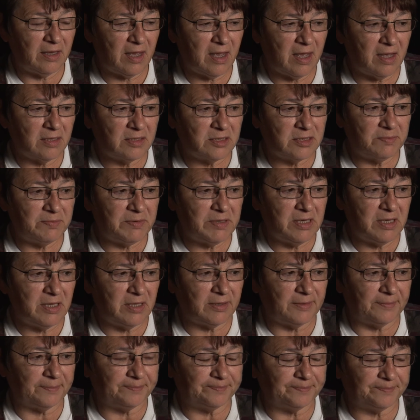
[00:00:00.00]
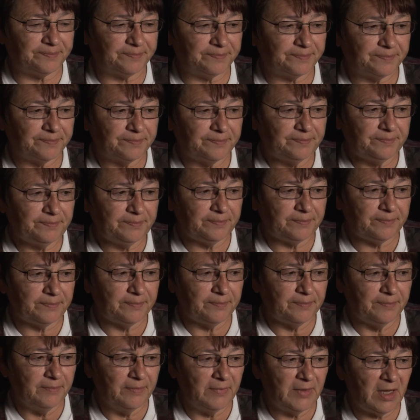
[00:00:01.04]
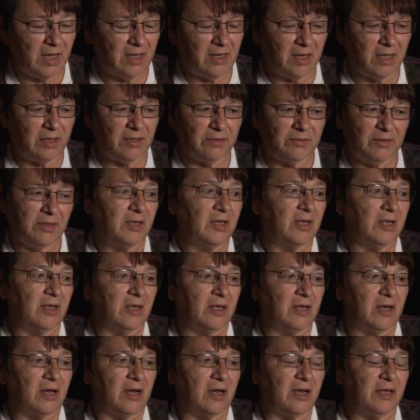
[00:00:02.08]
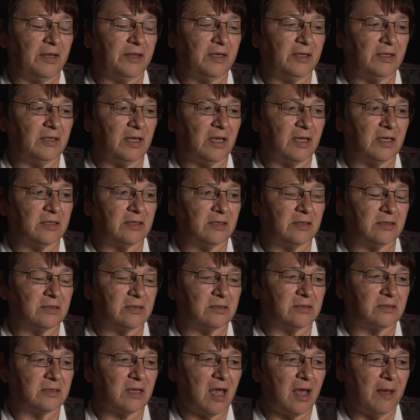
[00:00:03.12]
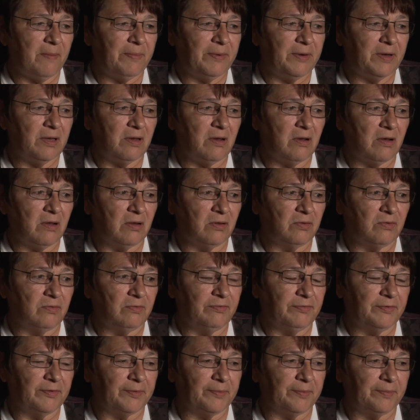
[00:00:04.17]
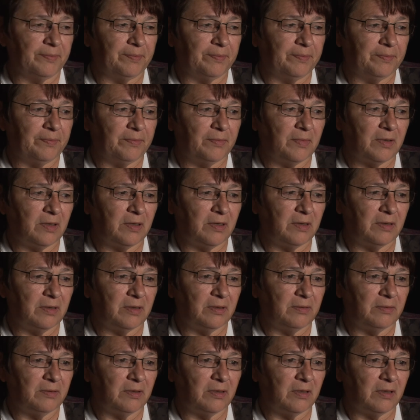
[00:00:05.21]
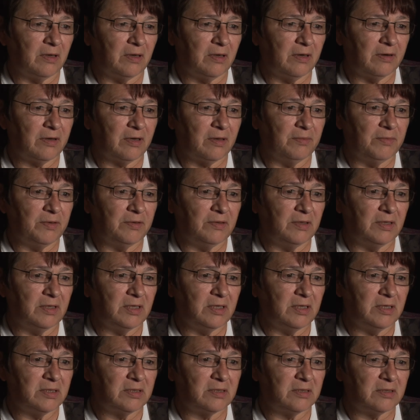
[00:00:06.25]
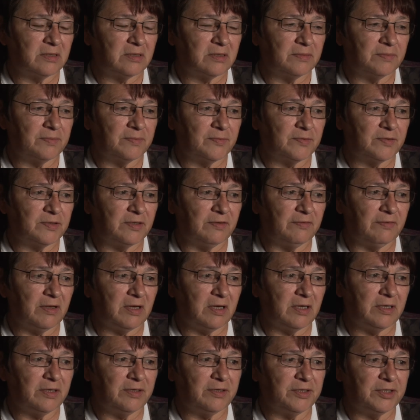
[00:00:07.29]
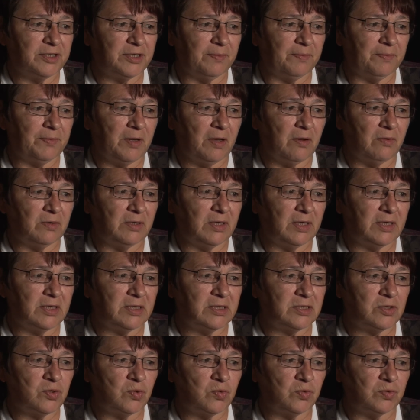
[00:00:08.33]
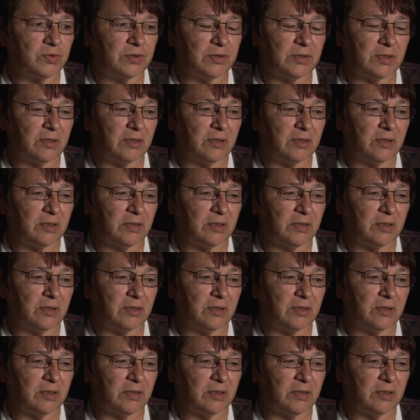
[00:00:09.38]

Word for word: can't speak it? And I, th- I think that's happening all over in a lot of communities. Most of the leadership nowadays don't